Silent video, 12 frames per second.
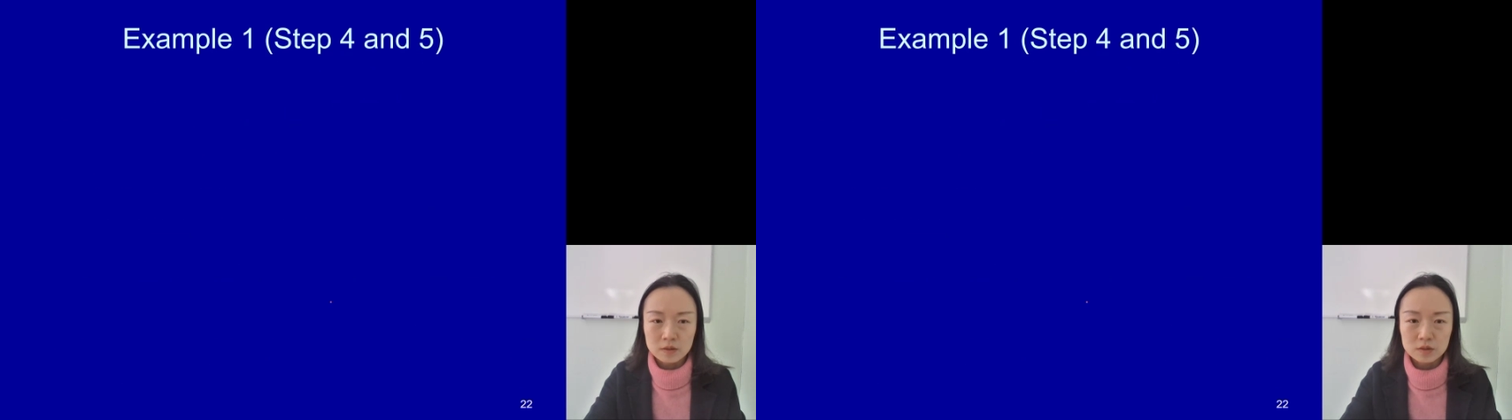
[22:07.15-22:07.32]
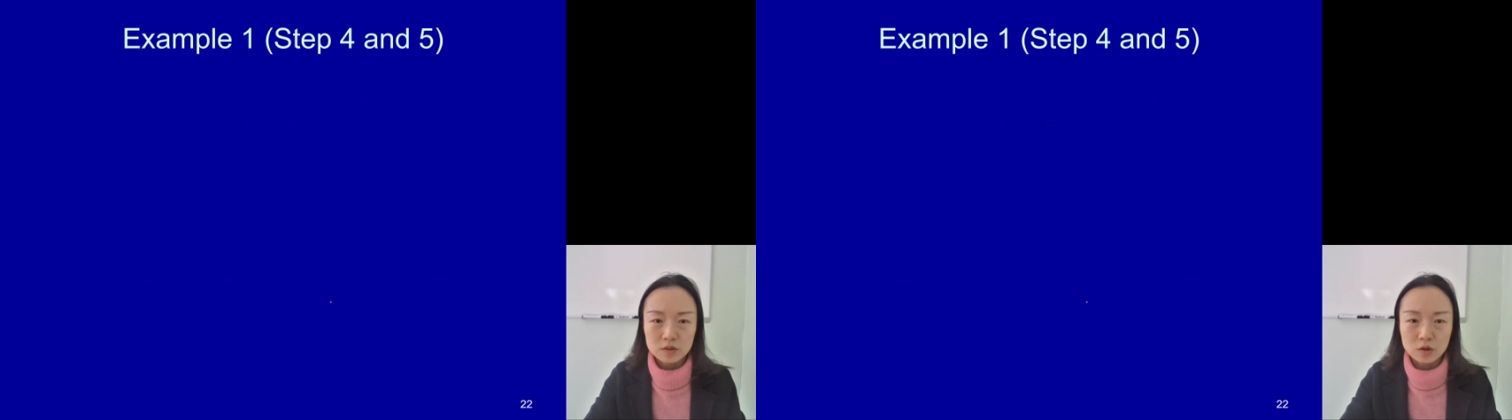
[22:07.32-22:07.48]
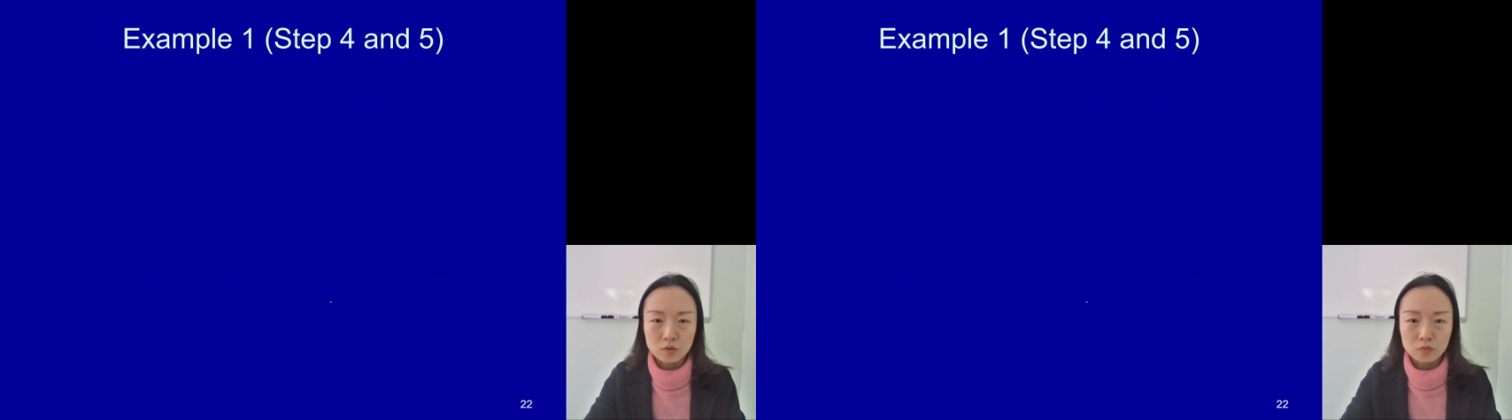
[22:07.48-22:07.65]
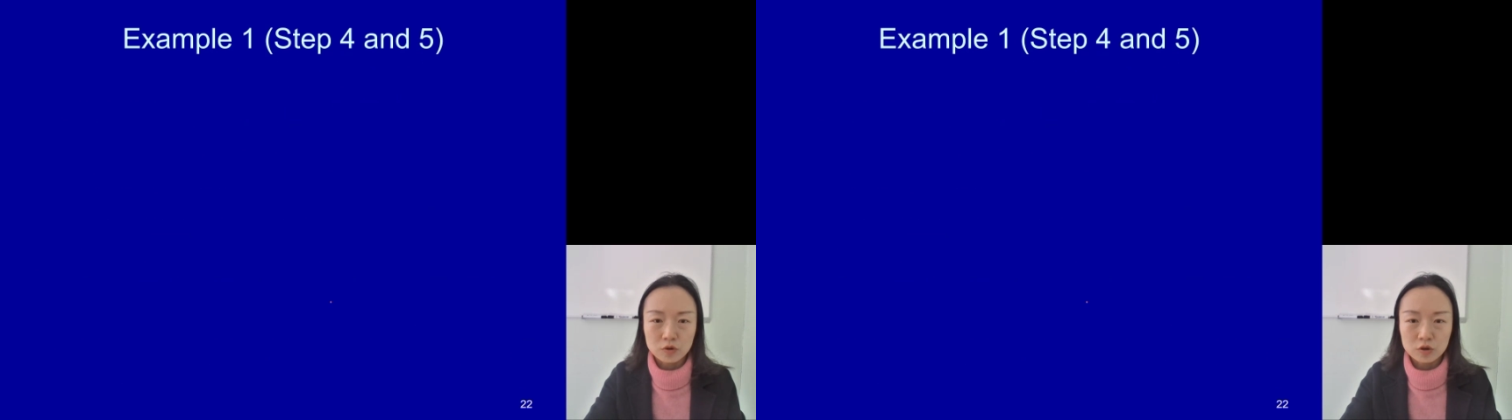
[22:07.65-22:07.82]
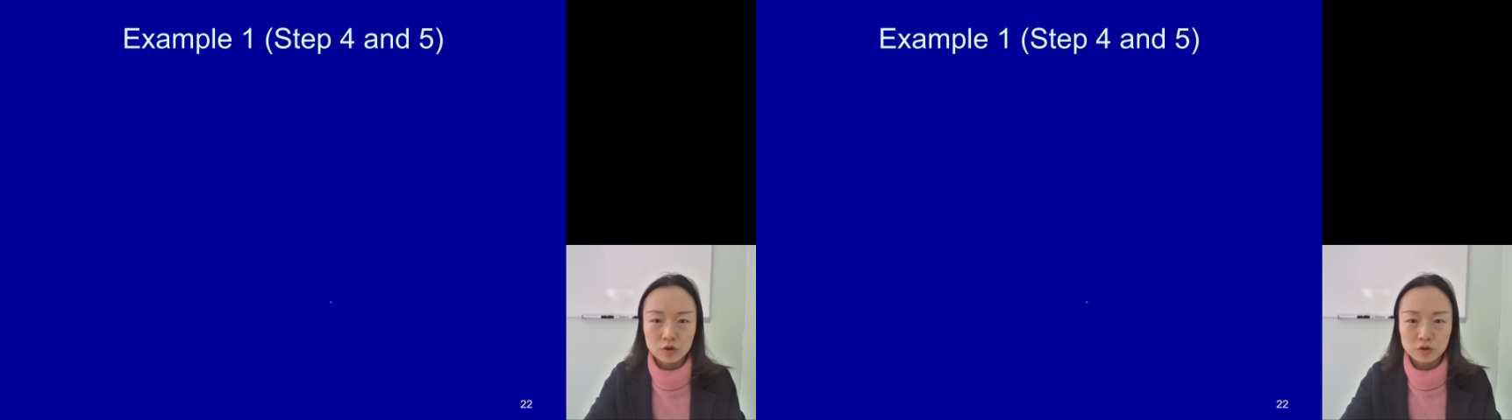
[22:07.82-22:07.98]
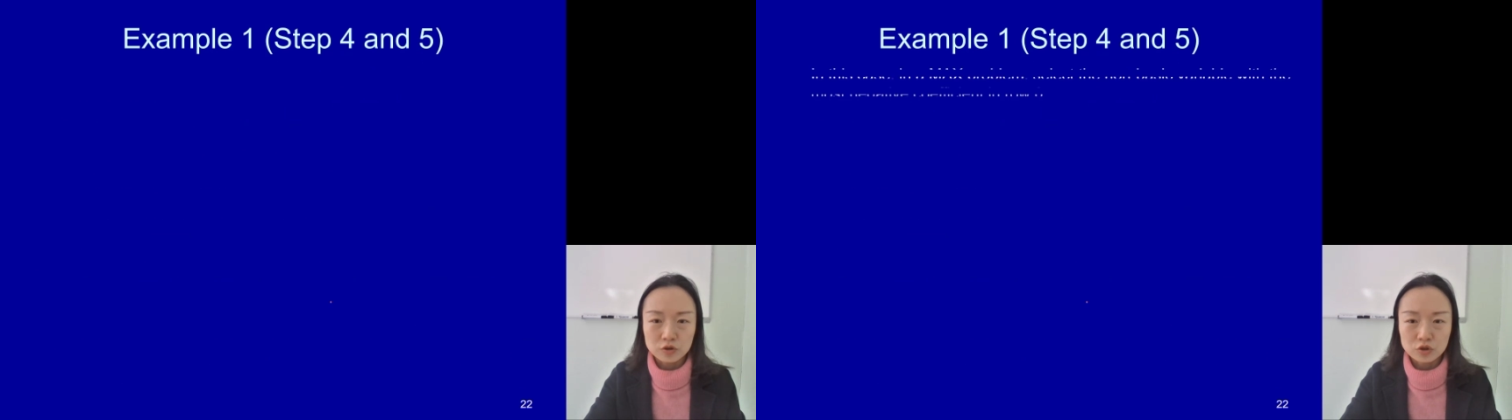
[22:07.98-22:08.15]
So we're
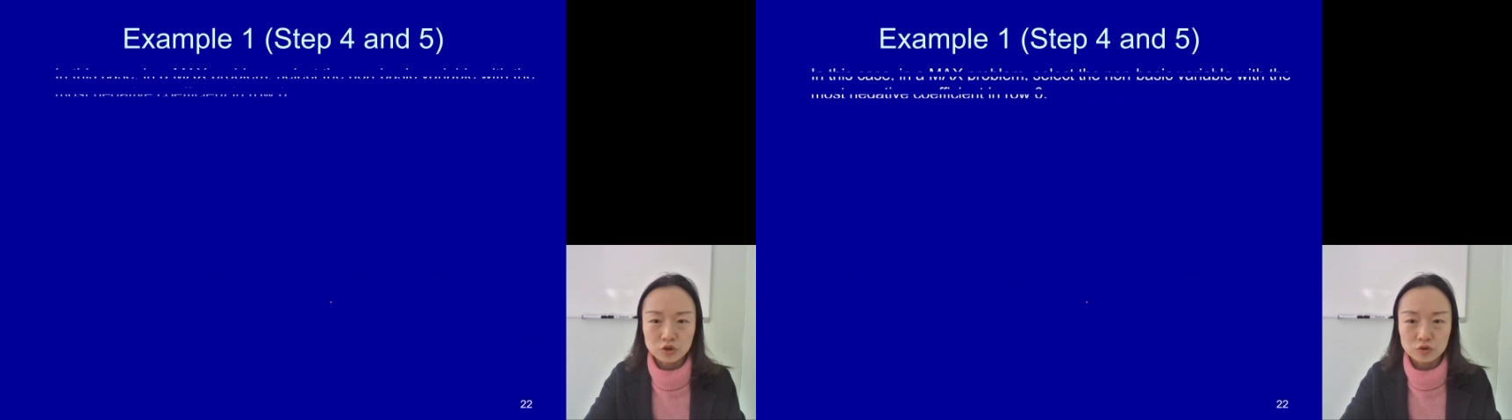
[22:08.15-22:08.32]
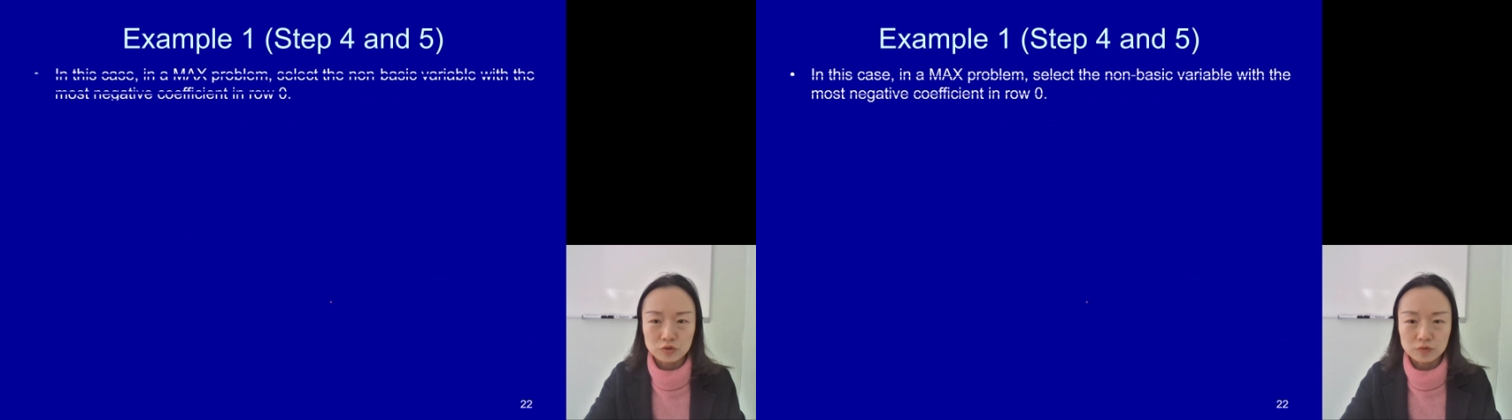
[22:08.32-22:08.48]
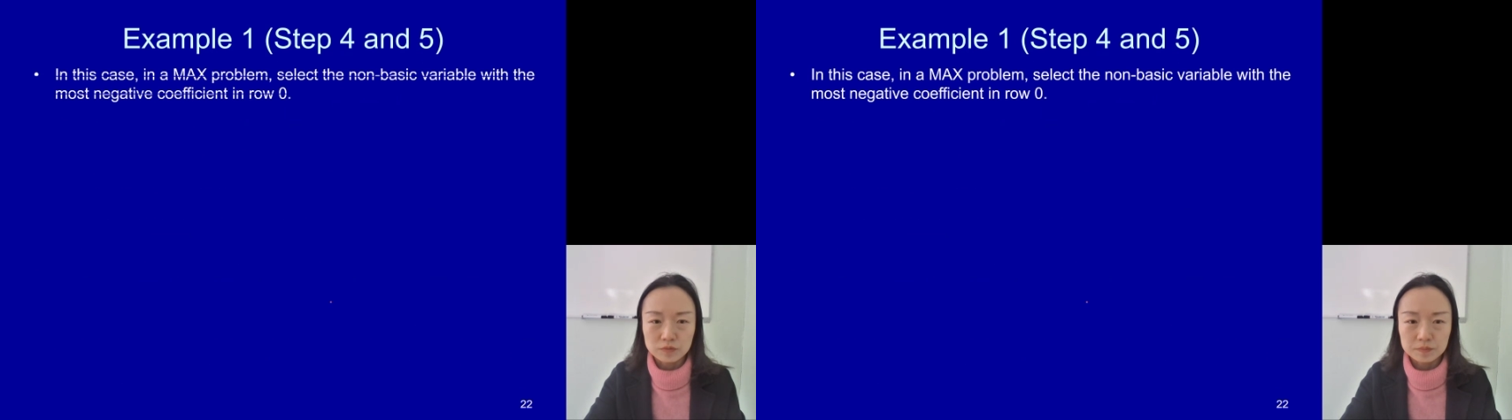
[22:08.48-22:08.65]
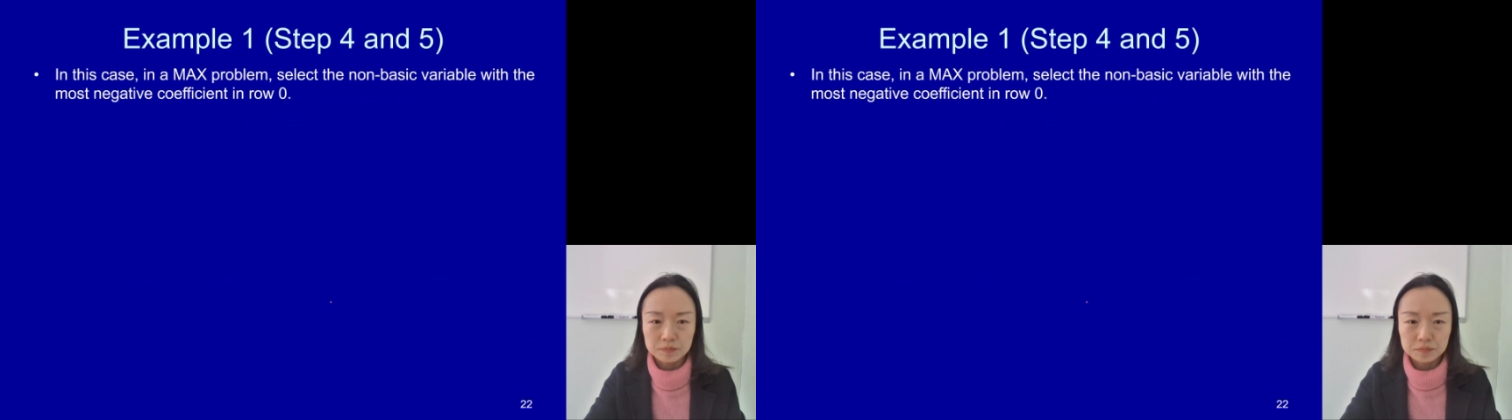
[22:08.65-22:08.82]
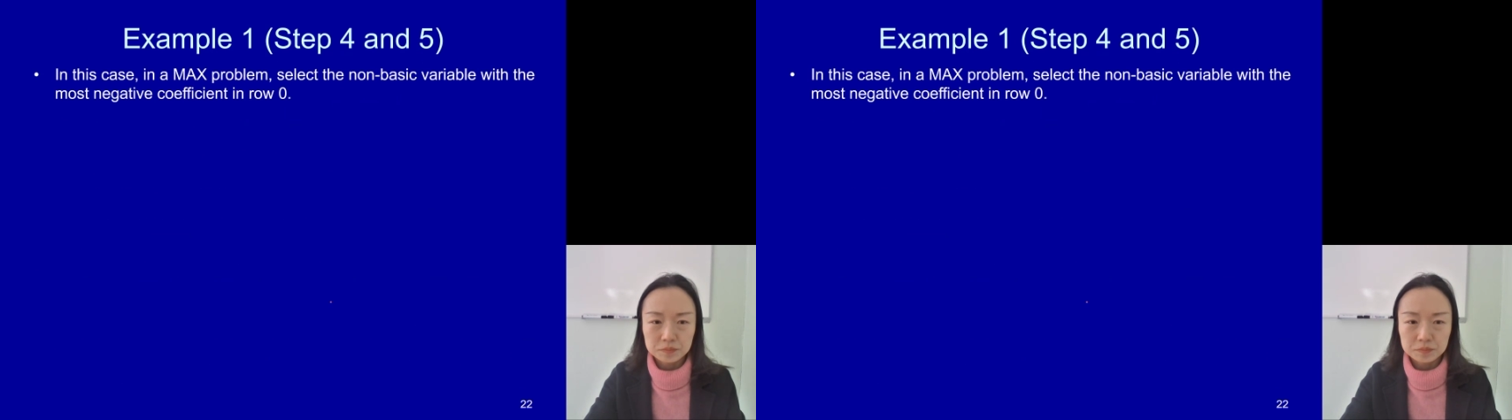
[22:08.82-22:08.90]
going to